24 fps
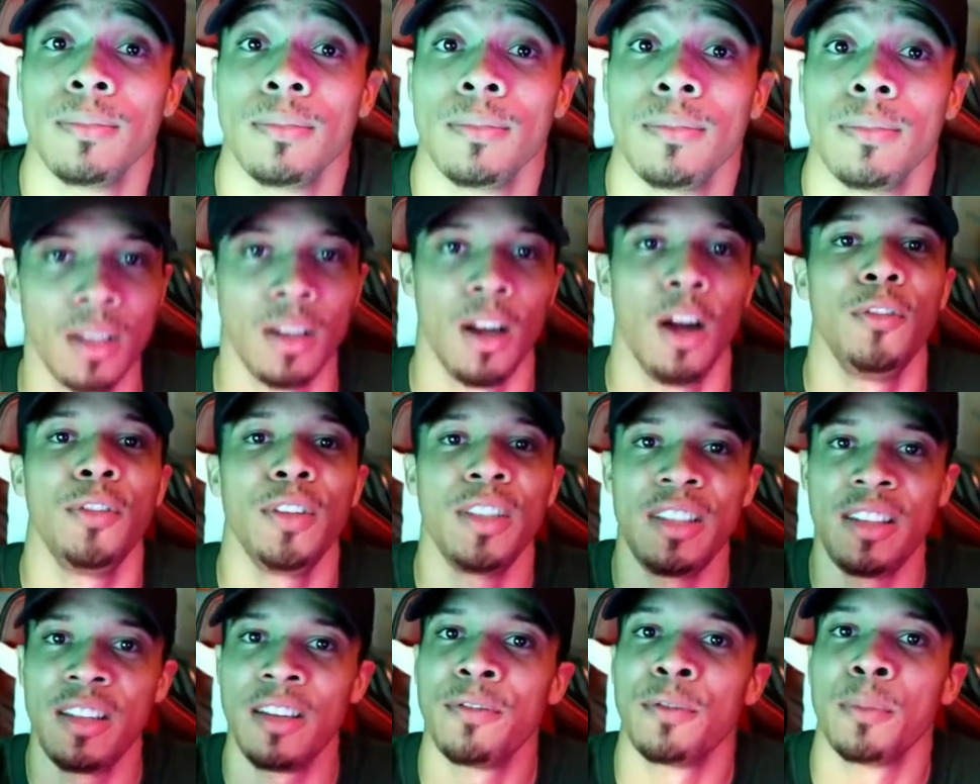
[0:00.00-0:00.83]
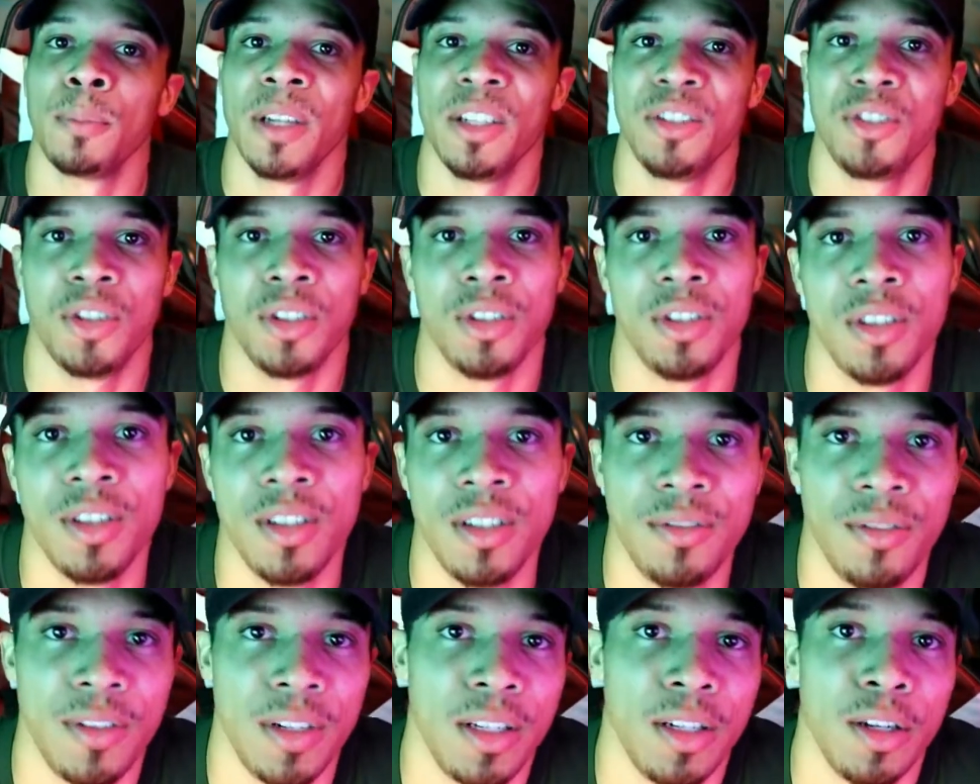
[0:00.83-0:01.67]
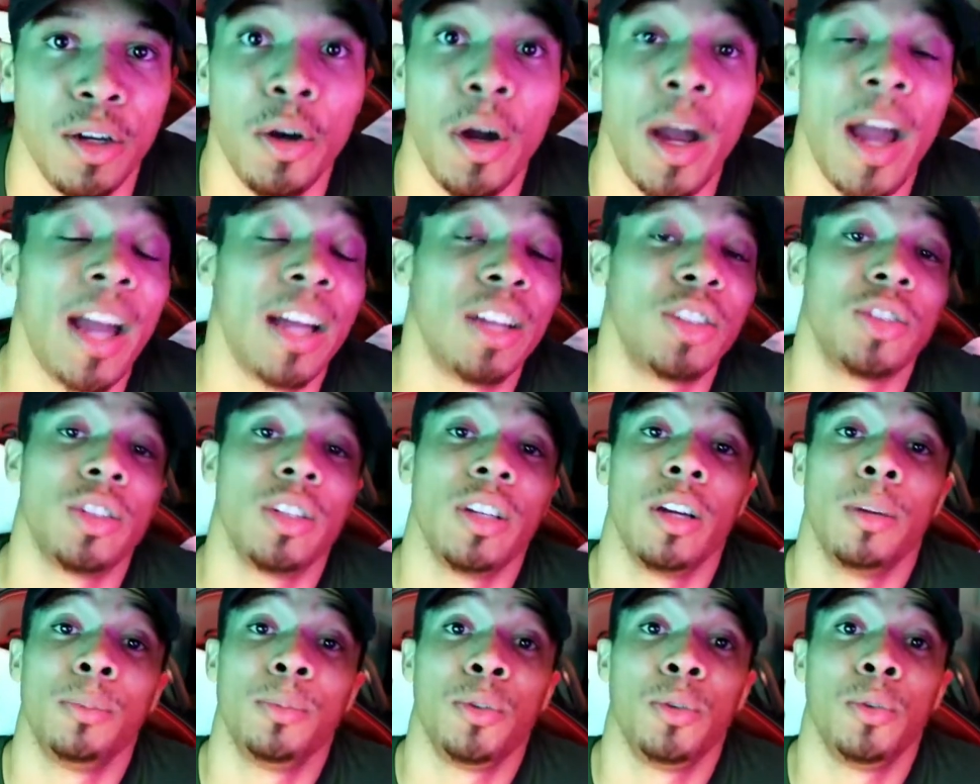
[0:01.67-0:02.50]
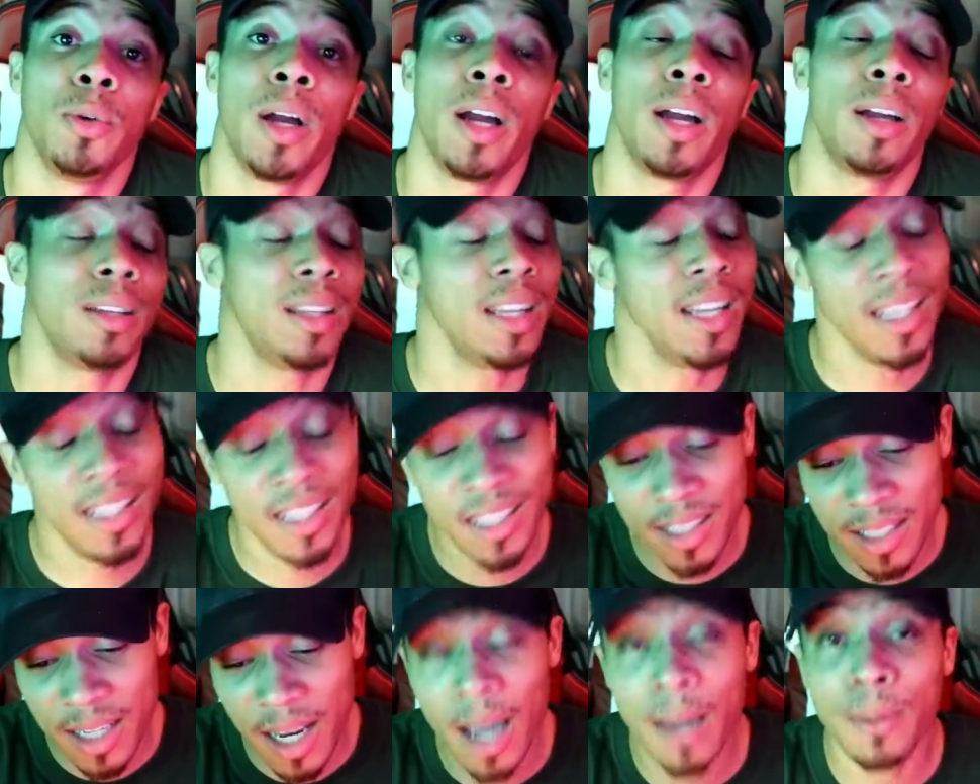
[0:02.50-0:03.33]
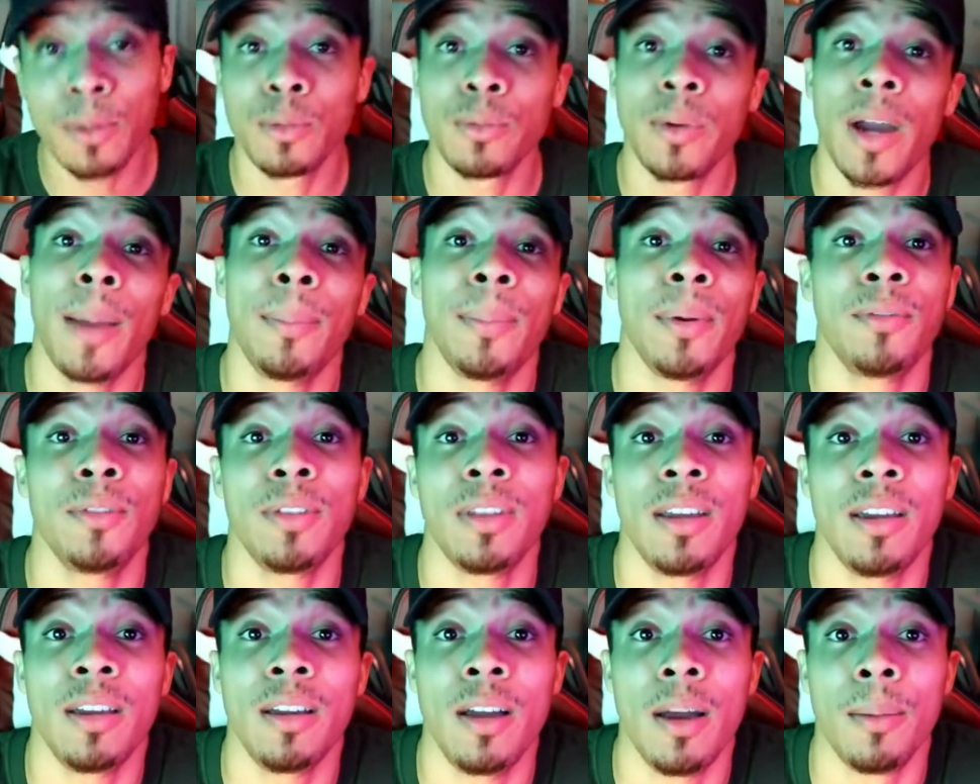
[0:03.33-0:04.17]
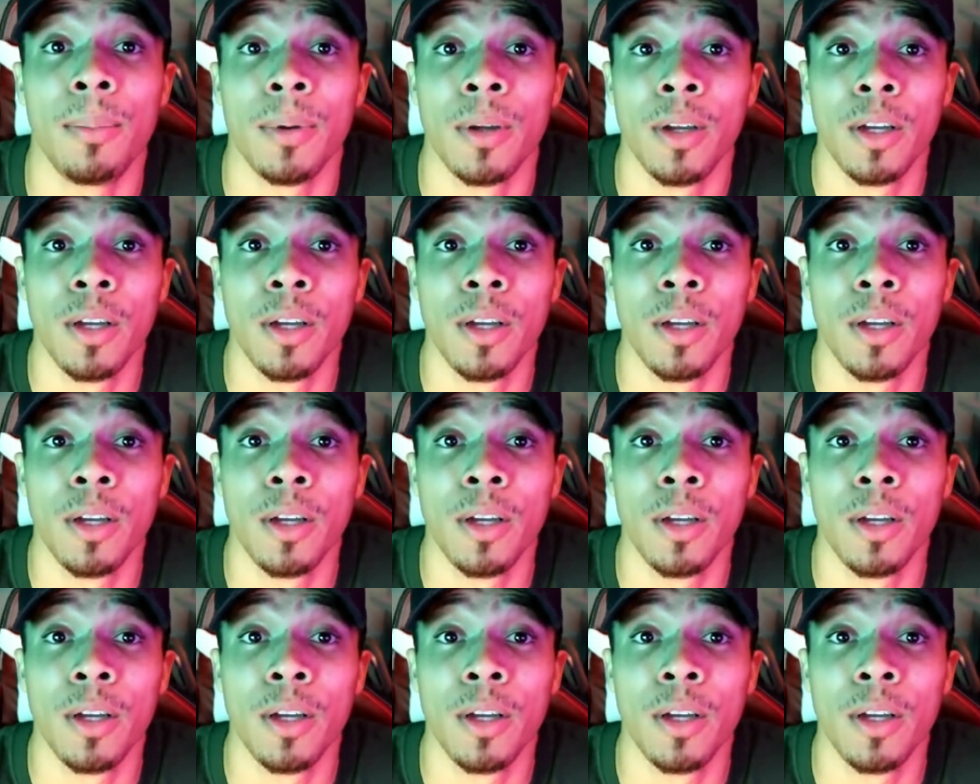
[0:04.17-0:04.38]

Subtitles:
Hopefully the information to this video actually helped you out, and it's time to wrap everything up.